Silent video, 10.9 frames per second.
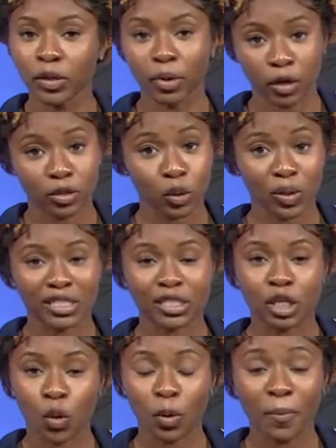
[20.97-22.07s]
burns on his
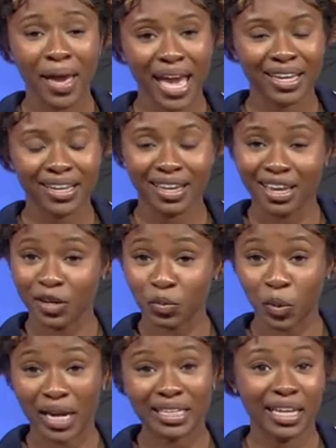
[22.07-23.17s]
lower back and
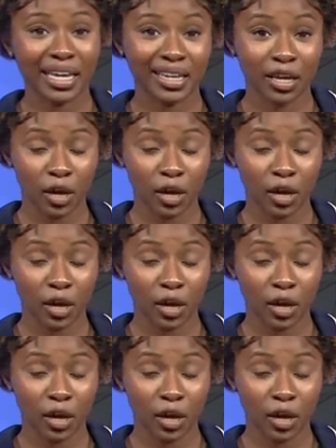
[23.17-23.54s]
right leg.